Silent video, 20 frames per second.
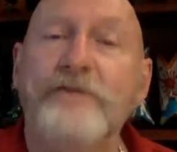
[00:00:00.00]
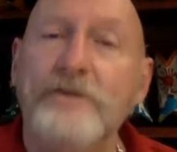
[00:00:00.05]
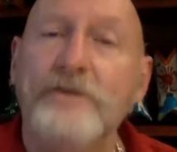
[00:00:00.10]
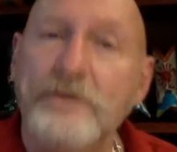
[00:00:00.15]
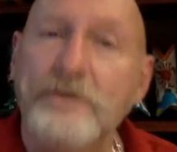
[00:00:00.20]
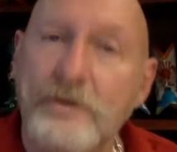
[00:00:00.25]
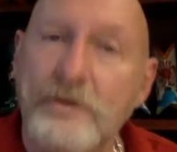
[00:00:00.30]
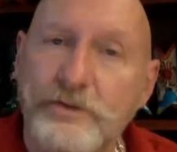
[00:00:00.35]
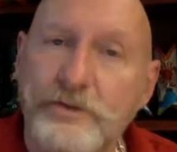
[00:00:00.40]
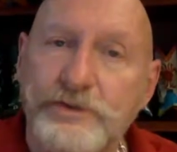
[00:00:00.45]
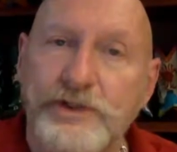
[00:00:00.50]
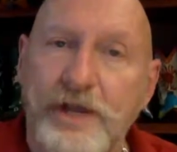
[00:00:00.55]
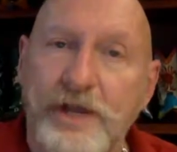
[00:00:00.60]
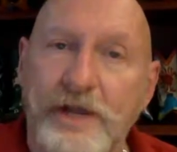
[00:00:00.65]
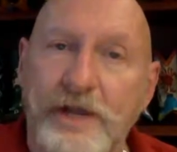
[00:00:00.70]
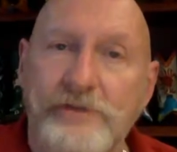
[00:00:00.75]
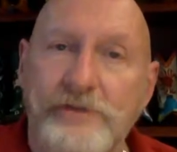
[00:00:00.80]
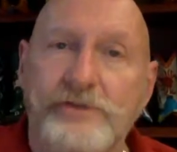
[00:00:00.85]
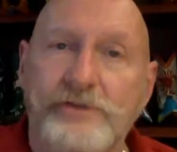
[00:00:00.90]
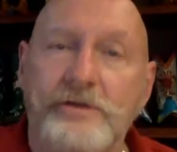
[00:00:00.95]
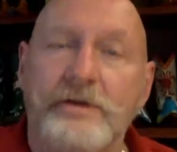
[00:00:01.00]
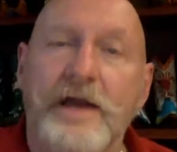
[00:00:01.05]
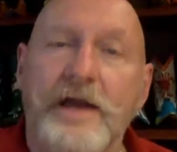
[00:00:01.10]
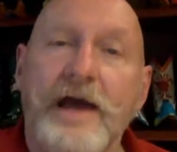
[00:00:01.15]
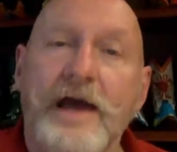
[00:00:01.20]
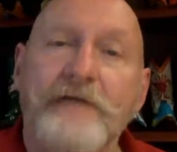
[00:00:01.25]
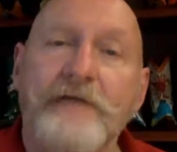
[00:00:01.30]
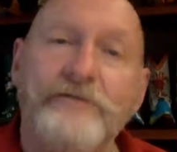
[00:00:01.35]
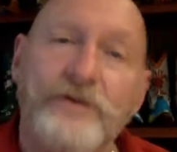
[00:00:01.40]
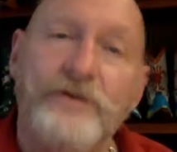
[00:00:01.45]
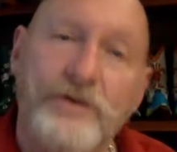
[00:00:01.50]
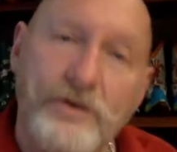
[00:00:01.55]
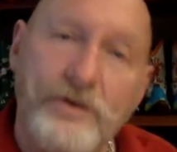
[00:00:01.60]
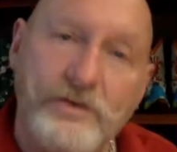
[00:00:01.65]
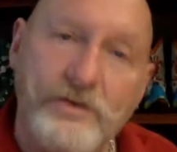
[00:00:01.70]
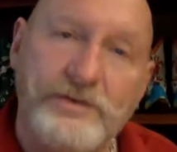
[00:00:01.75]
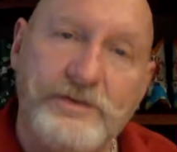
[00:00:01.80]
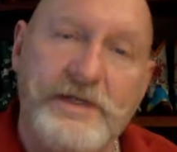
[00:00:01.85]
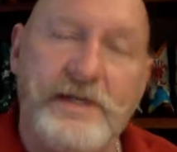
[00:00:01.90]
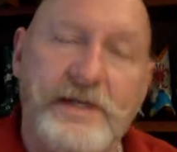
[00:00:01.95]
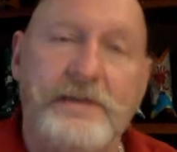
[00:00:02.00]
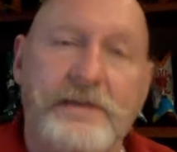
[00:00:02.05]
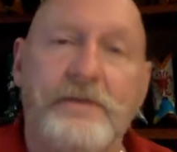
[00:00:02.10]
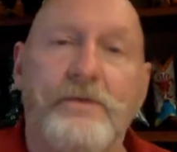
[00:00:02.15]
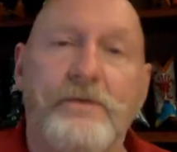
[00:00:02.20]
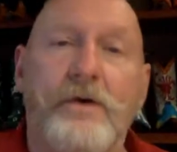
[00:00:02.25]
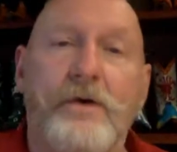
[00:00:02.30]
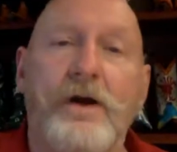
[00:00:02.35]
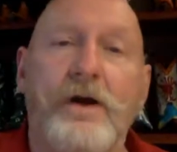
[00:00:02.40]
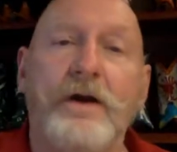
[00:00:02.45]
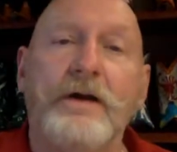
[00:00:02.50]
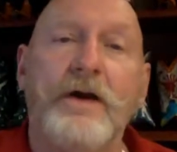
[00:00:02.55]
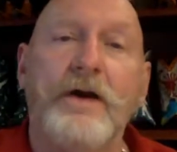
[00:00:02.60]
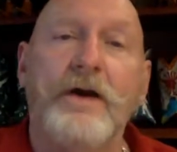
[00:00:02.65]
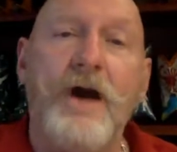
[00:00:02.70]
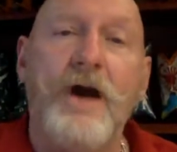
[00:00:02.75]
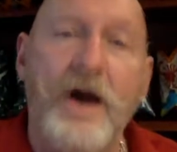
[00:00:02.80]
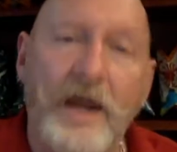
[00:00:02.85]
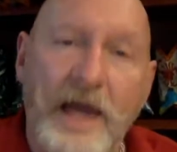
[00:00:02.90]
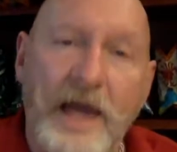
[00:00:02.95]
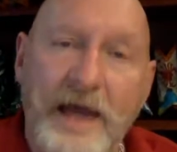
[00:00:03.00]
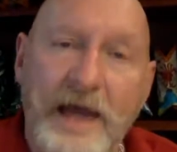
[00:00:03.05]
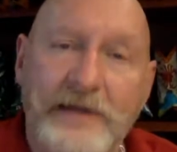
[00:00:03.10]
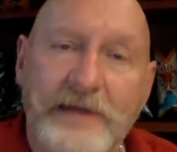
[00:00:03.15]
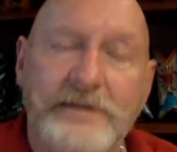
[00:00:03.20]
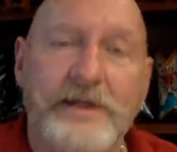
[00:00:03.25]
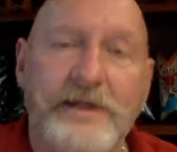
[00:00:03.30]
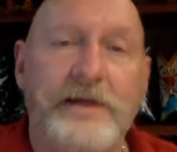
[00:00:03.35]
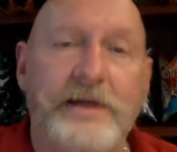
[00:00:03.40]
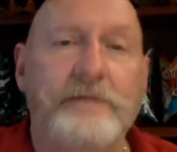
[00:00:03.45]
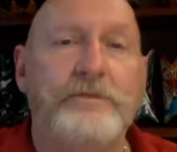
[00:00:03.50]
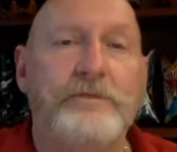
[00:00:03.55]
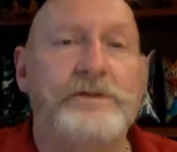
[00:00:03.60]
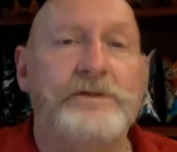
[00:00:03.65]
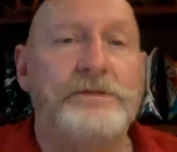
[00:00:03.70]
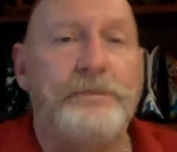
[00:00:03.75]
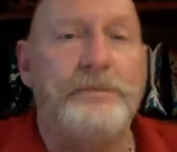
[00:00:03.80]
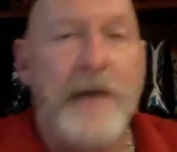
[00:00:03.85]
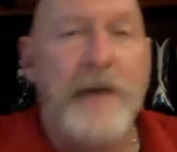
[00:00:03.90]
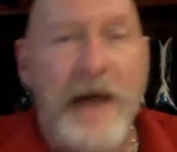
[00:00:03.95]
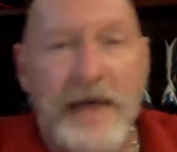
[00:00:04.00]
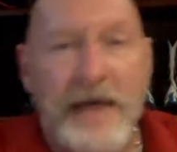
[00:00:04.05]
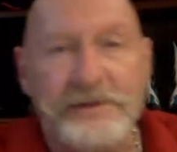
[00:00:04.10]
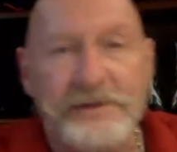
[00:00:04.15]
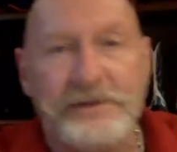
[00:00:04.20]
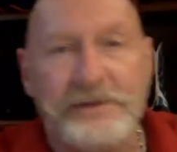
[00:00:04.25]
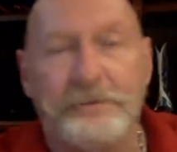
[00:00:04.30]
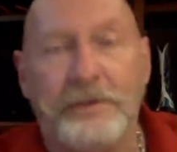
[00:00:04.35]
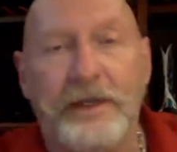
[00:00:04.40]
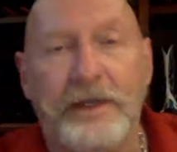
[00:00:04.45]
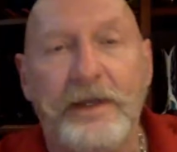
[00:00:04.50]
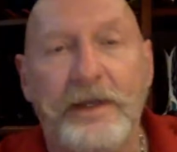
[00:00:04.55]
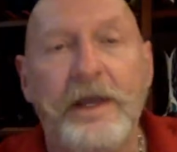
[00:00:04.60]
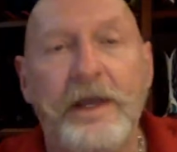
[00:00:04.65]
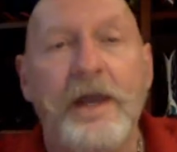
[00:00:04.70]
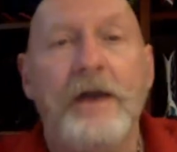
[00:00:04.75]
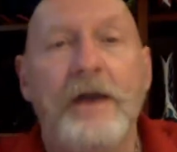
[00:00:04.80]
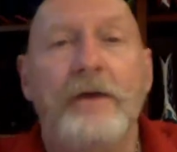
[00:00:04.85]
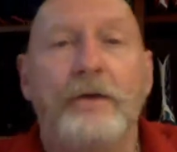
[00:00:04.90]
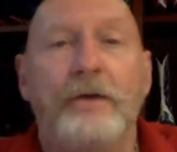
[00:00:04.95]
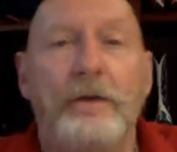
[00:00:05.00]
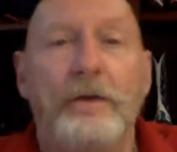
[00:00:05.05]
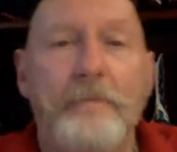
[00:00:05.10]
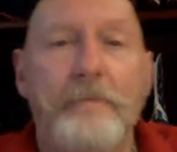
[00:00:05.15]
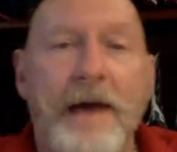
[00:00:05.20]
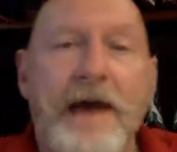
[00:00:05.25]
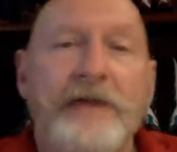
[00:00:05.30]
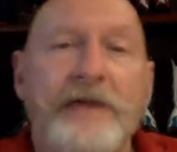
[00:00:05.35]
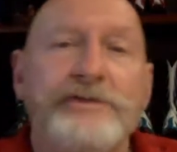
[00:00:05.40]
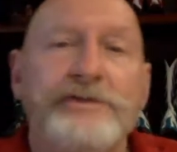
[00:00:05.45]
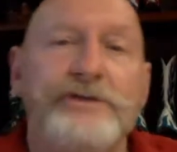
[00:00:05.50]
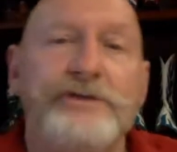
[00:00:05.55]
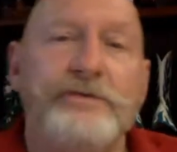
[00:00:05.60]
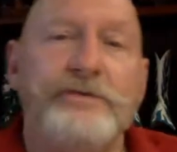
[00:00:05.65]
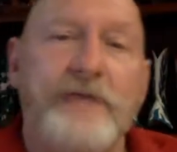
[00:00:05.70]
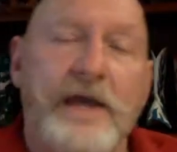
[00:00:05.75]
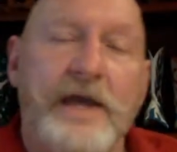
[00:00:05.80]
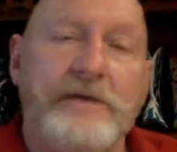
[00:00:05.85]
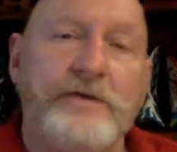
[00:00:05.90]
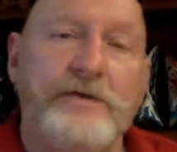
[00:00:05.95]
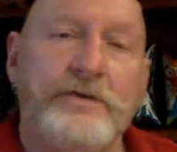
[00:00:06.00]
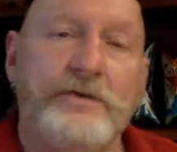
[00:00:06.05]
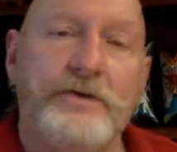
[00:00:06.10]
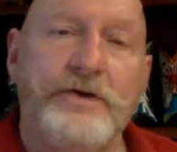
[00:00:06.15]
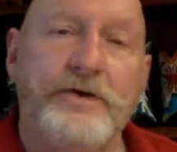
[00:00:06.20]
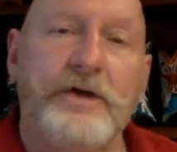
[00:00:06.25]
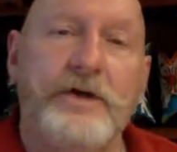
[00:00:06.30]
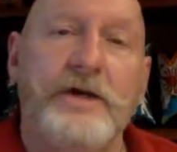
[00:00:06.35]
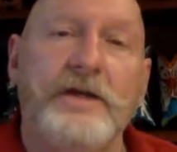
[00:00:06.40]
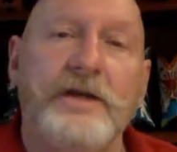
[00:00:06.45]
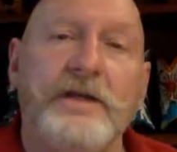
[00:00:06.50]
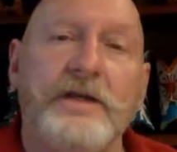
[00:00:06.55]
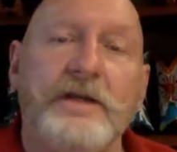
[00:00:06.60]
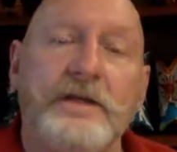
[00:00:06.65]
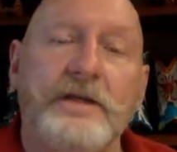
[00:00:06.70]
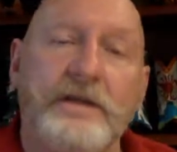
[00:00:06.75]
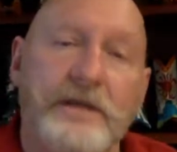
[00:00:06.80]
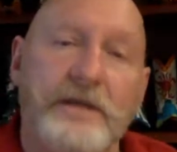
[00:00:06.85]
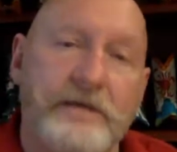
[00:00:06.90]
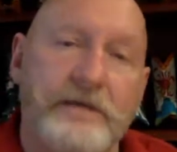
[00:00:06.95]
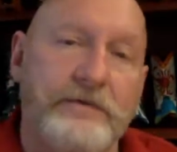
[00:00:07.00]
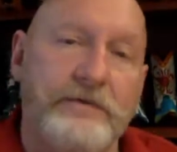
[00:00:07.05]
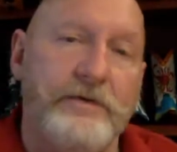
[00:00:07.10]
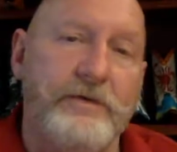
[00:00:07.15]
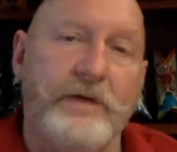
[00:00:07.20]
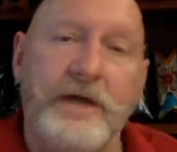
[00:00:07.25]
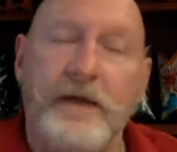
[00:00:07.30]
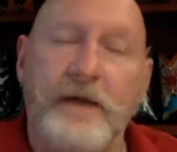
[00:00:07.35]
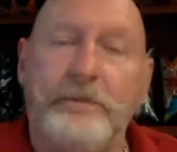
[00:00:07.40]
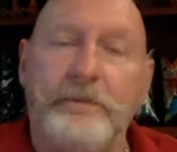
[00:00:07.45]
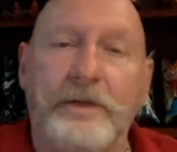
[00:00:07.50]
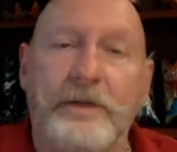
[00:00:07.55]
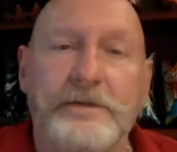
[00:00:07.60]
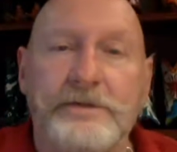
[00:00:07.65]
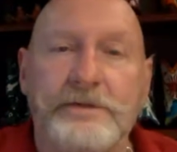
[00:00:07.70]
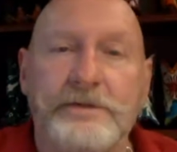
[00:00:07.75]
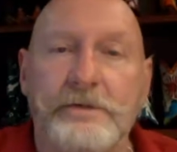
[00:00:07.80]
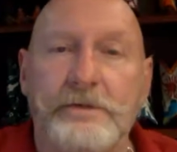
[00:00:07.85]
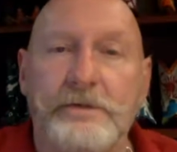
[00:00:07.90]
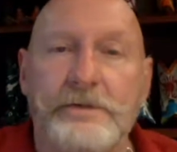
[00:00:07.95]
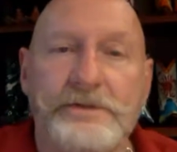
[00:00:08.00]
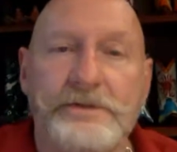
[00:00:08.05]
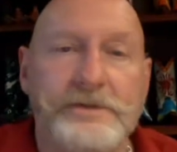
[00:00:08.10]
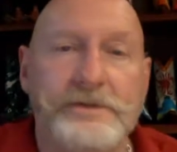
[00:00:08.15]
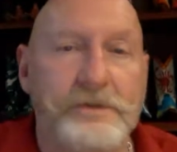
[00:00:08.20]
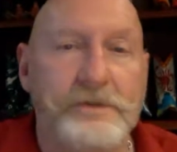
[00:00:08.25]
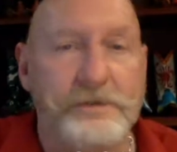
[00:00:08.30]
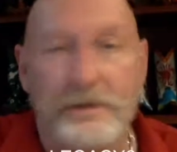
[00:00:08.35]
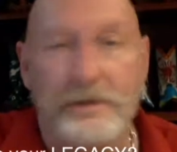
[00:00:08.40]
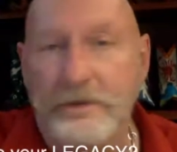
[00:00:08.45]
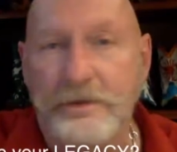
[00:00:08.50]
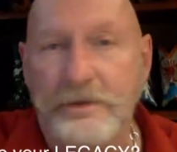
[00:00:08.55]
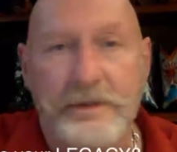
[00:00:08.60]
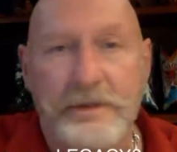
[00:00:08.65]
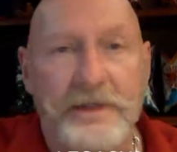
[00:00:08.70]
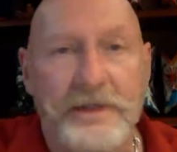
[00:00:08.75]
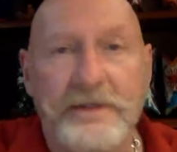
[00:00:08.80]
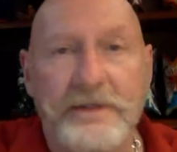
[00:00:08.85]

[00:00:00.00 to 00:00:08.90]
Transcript: You changed your life. You did the work. All I did was possibly remind you that you could and give you a couple of tools so you could.